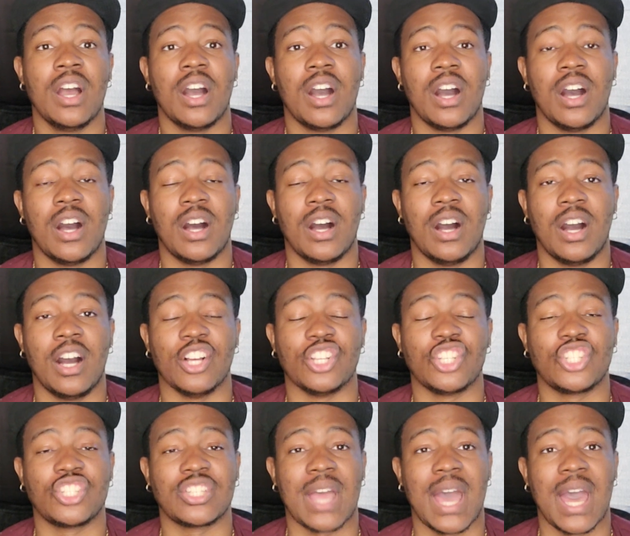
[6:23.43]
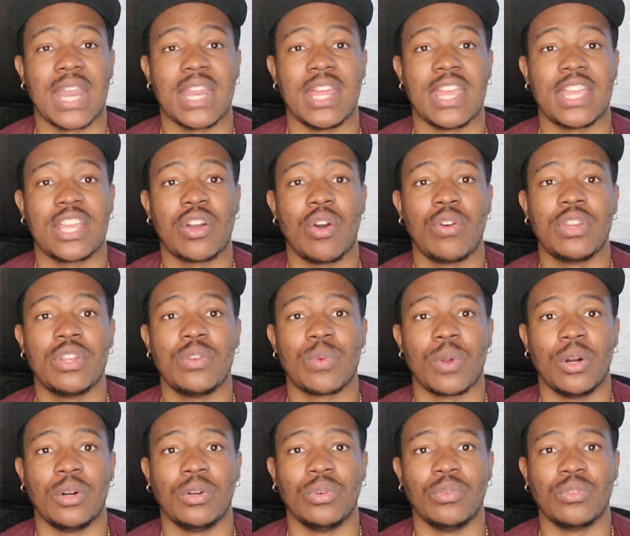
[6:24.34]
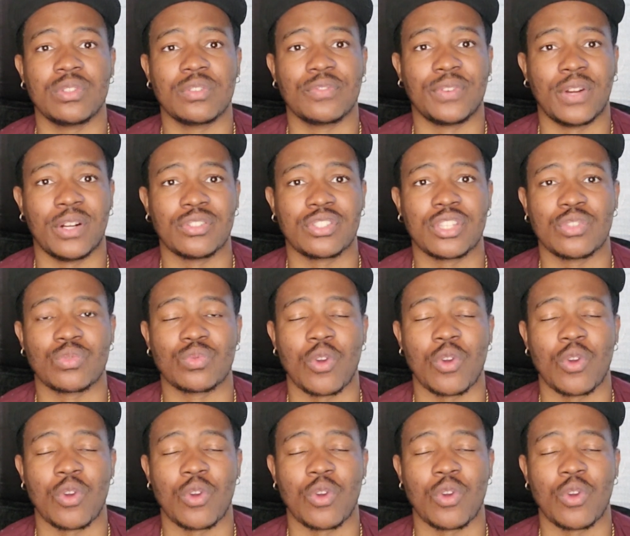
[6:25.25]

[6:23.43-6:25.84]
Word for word: uh, a shot at Cody Rhodes versus